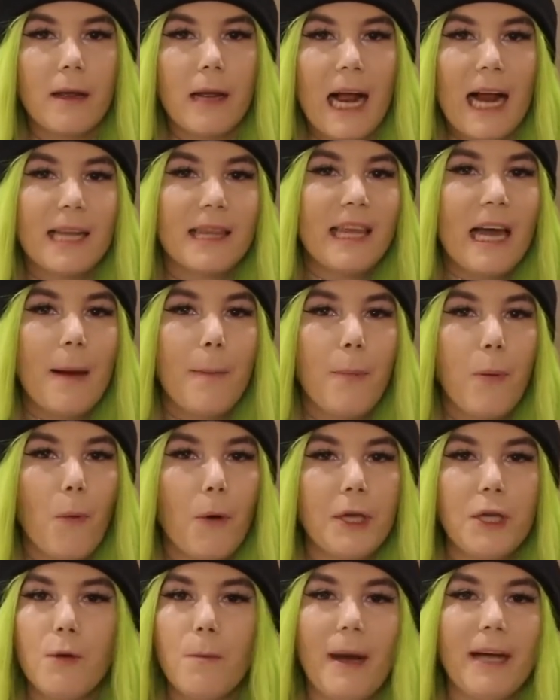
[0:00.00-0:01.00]
At that
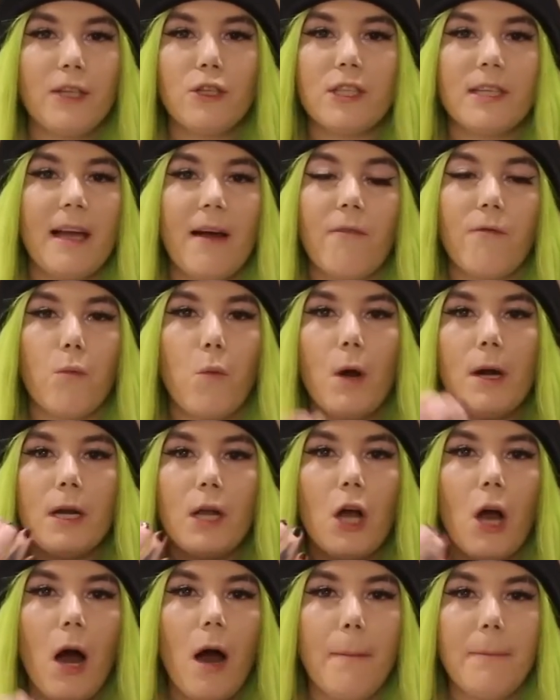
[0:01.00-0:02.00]
point, you might just have
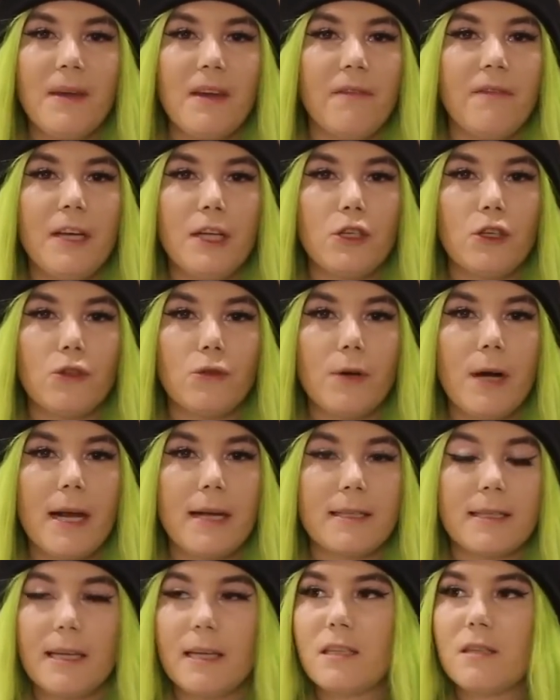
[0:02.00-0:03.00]
one copy of each
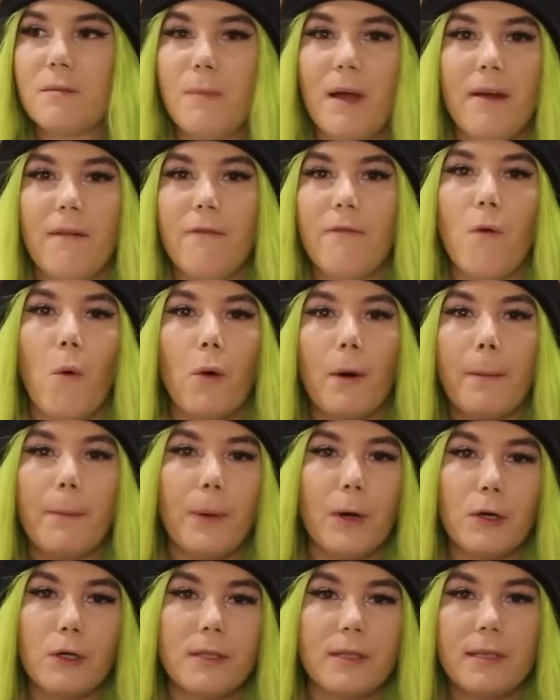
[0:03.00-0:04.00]
dress that's meant for
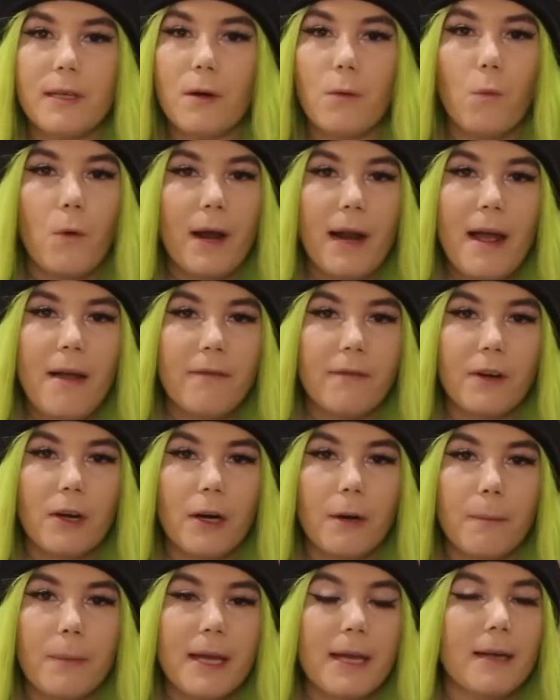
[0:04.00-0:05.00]
person
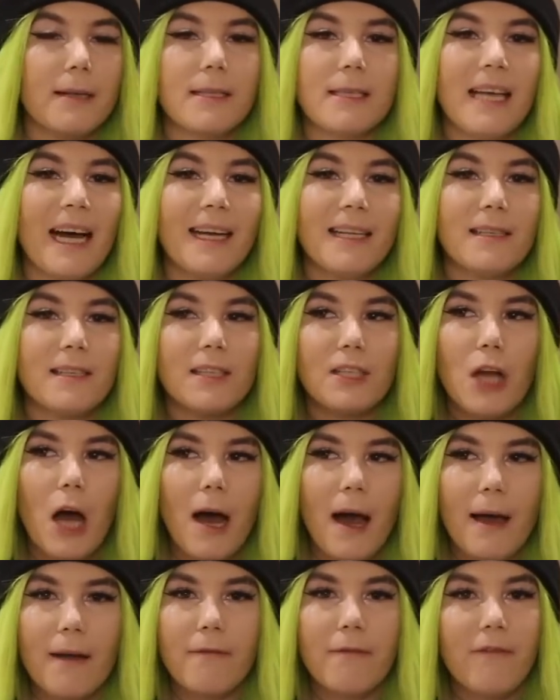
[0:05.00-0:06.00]
whatever, because that's
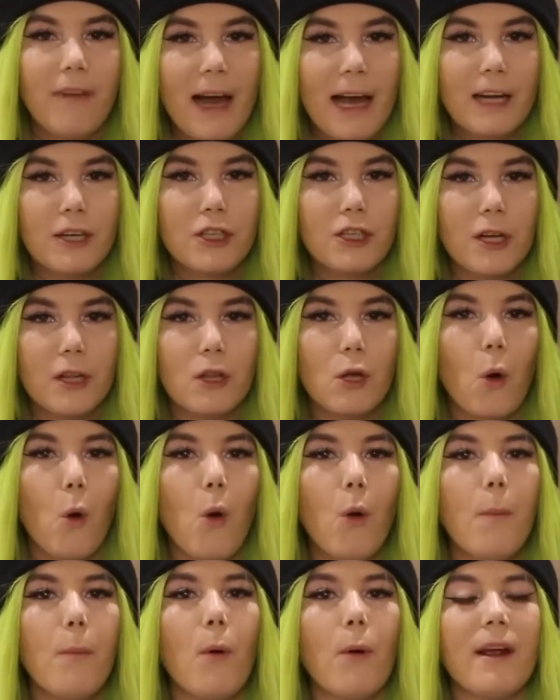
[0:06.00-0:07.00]
not fashion. The
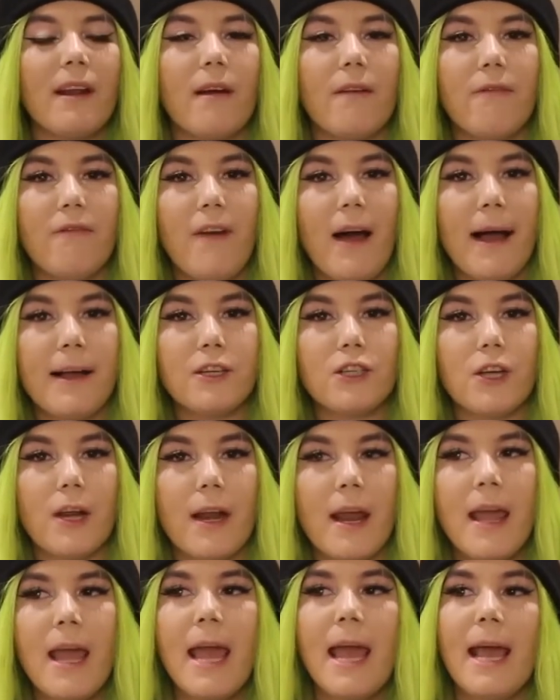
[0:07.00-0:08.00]
whole point of
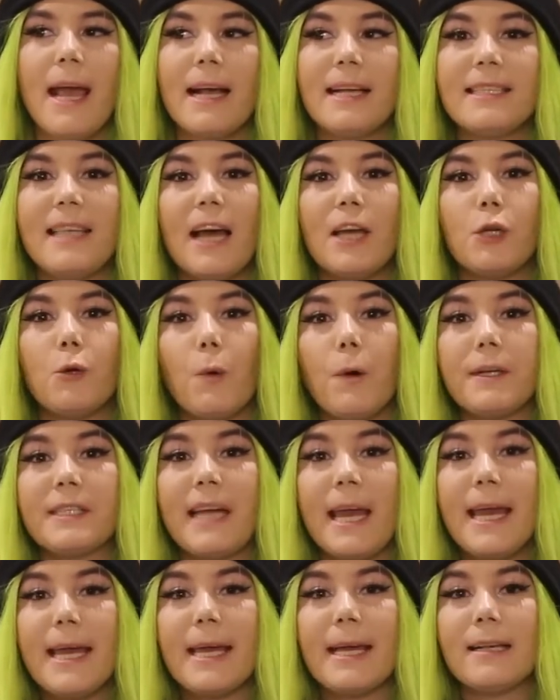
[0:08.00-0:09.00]
fashion is that you're
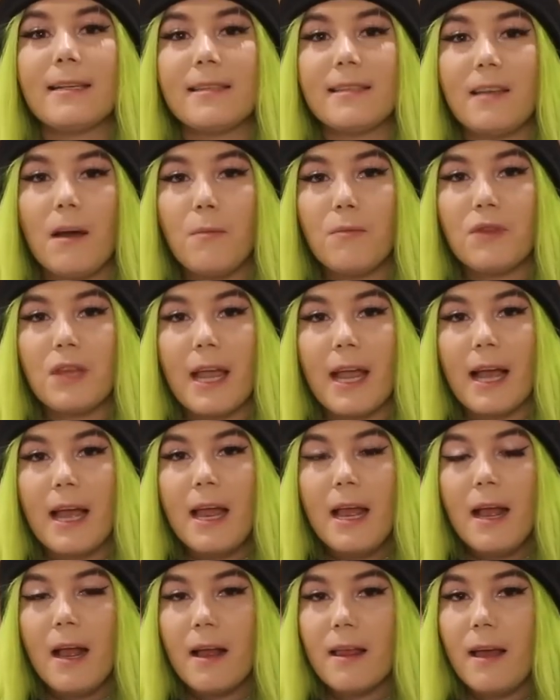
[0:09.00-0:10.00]
taking something
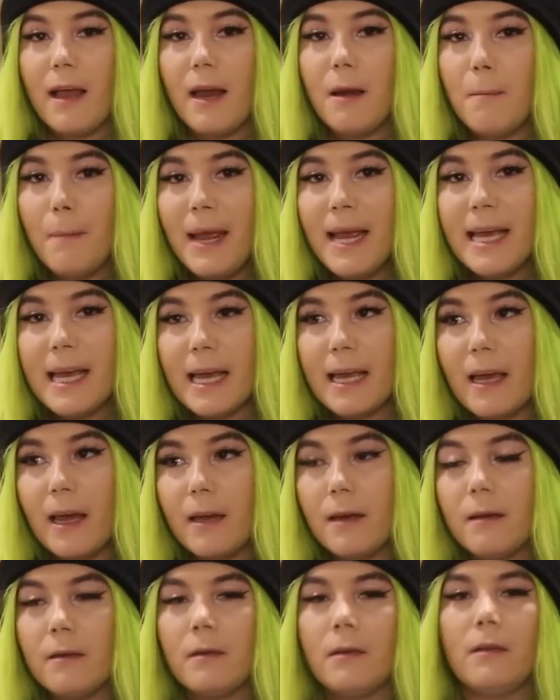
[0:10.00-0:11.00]
and making
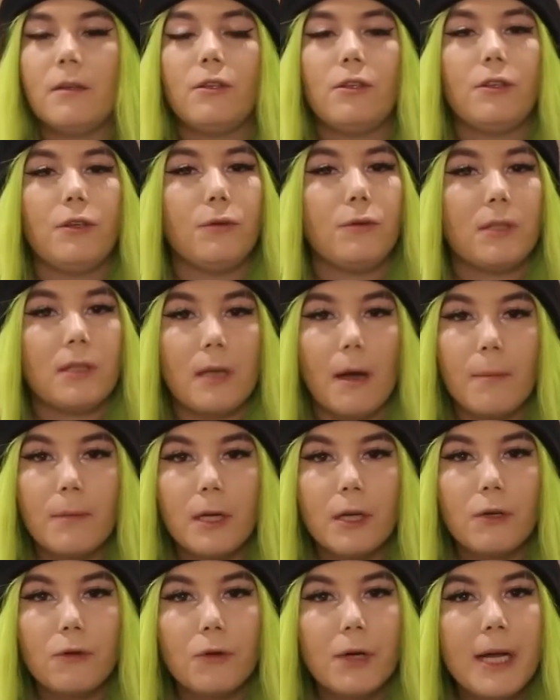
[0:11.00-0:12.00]
it to some
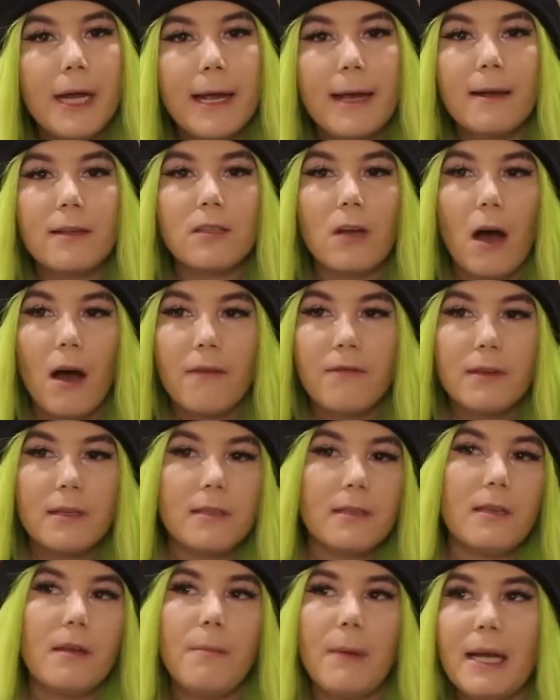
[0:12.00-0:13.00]
degree, because
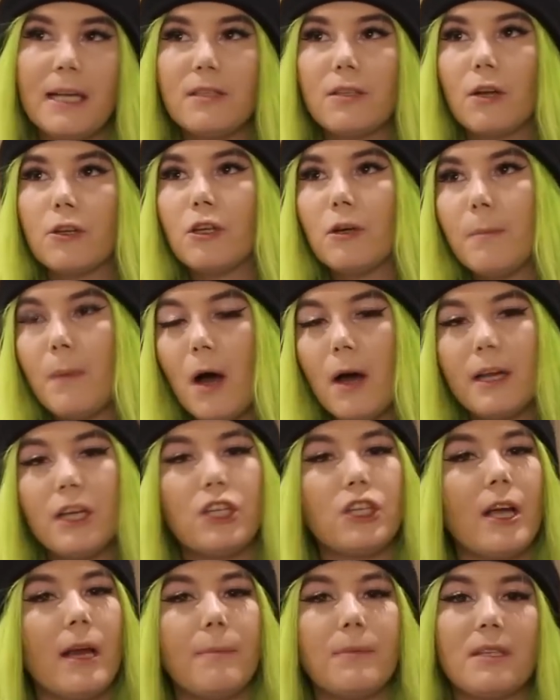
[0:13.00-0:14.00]
obviously, based on your body
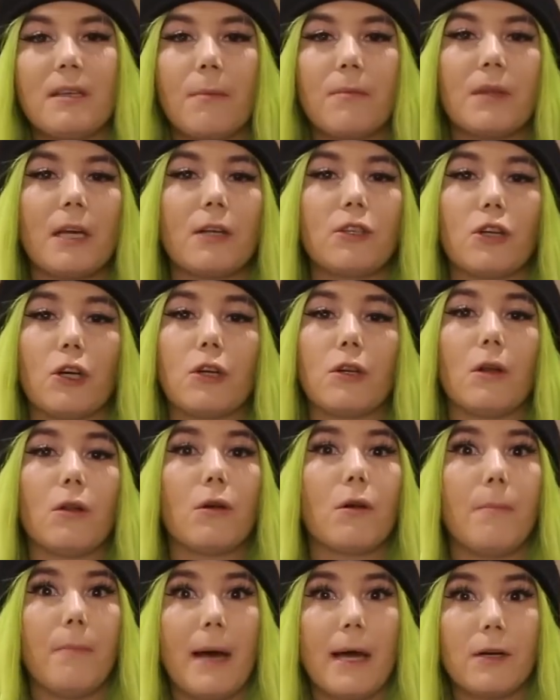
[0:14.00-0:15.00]
shape, some things are going to
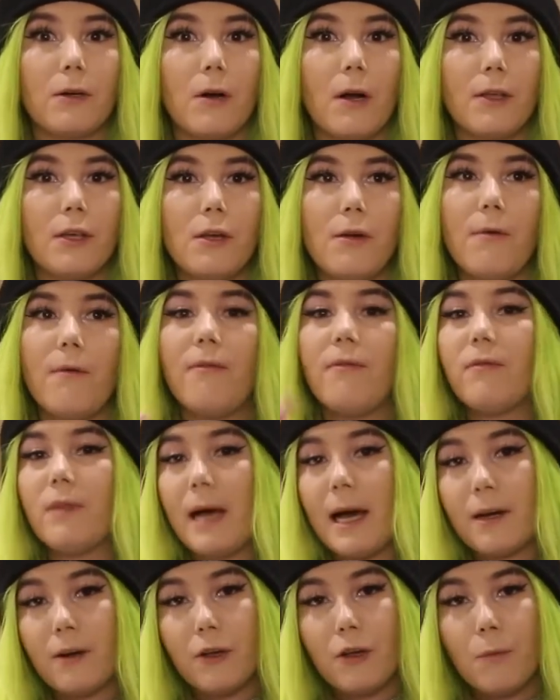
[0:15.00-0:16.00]
look better on you,
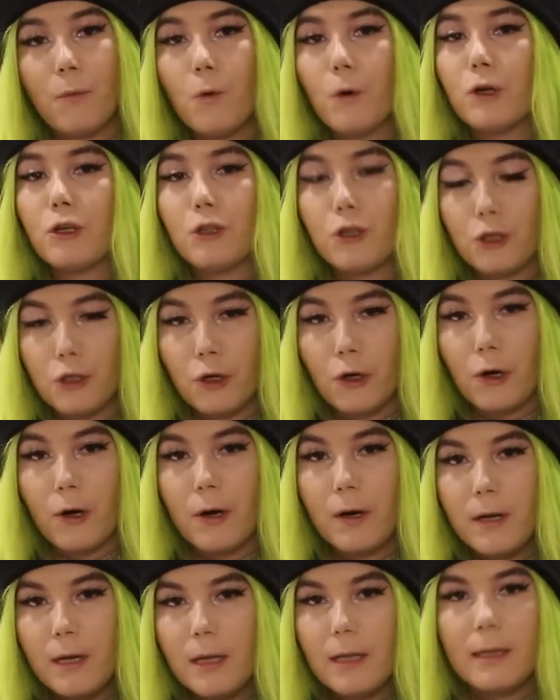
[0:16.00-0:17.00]
flatter you more,
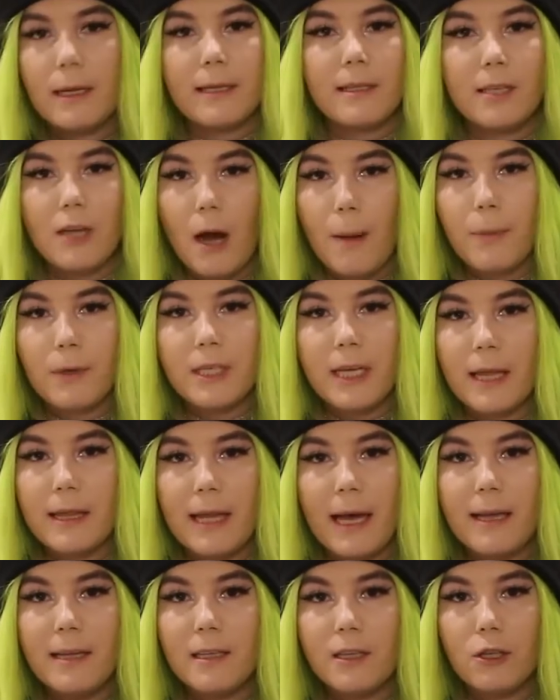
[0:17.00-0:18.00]
sure. Let's not
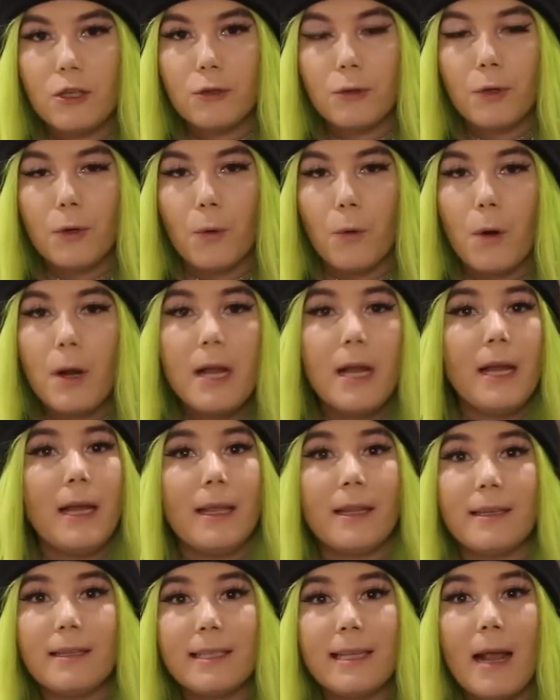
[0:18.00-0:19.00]
pretend that isn't true.
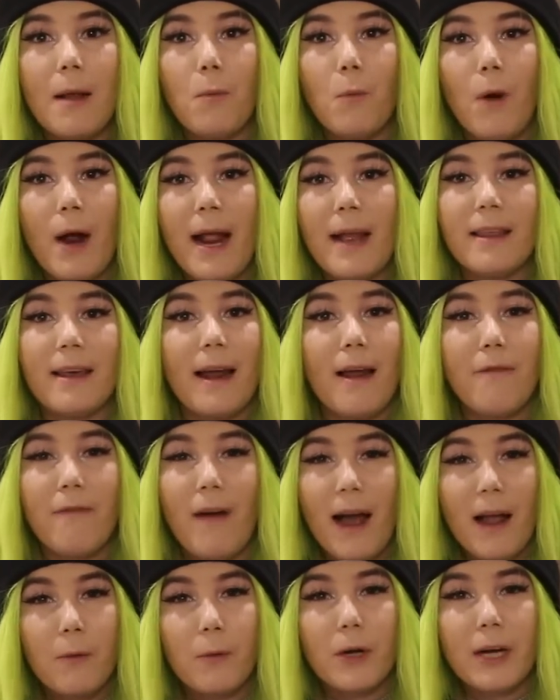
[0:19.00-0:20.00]
The same way that if
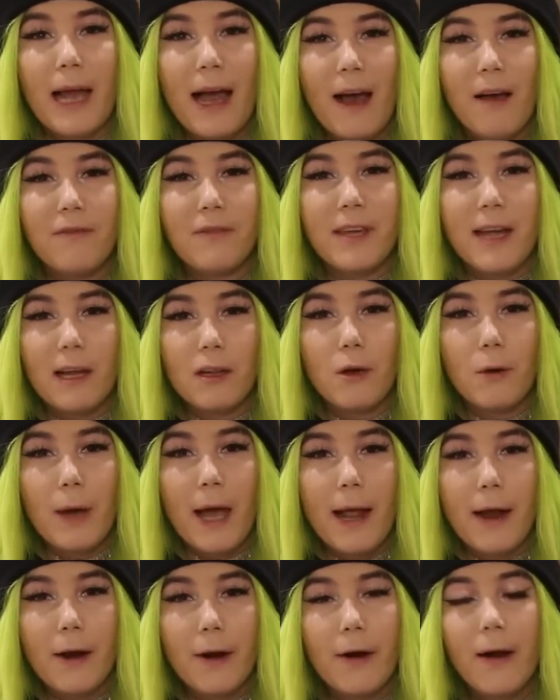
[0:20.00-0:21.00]
I were to have yellow
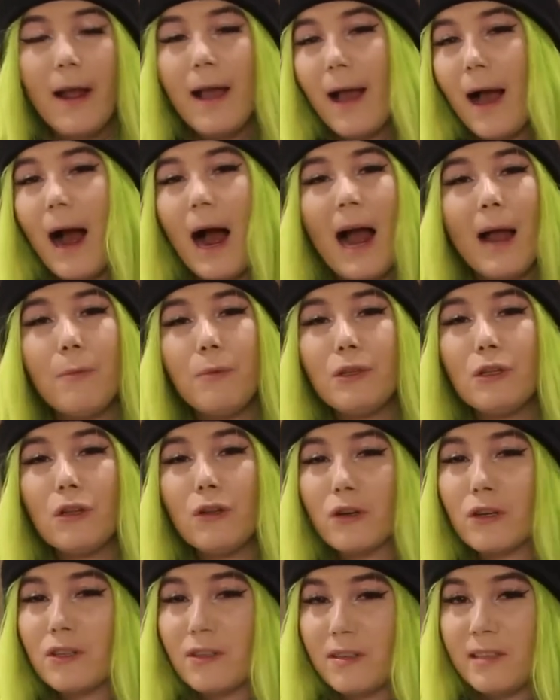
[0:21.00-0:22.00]
hair, I would
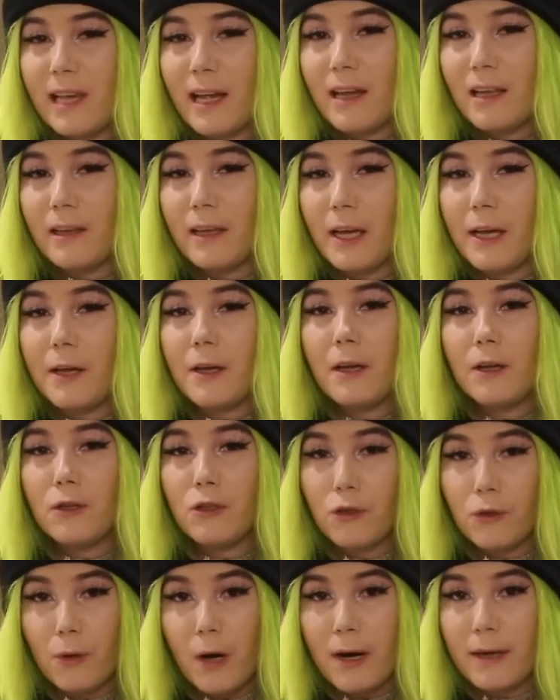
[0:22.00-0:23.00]
look sickly.
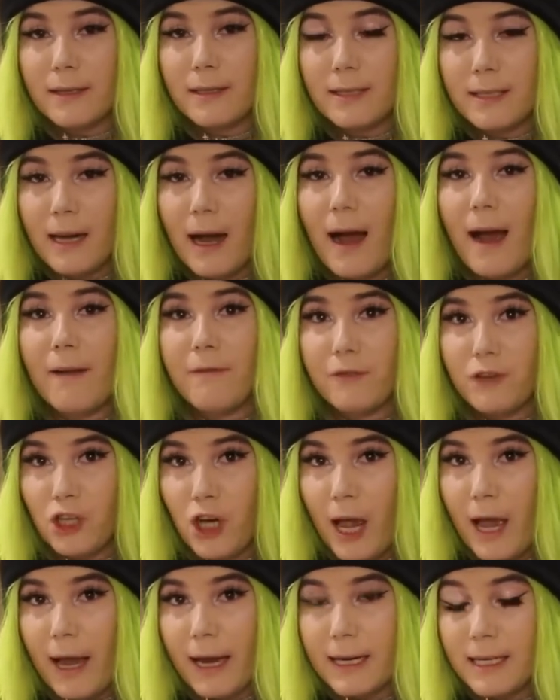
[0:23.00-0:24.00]
Trust, I've
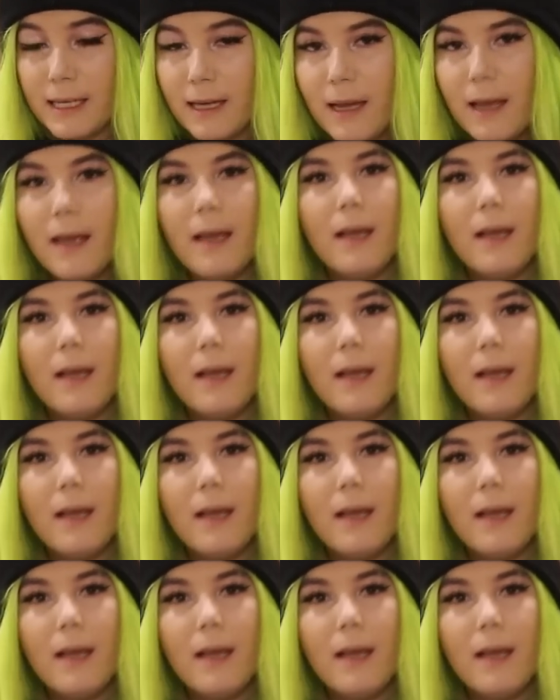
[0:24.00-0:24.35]
checked.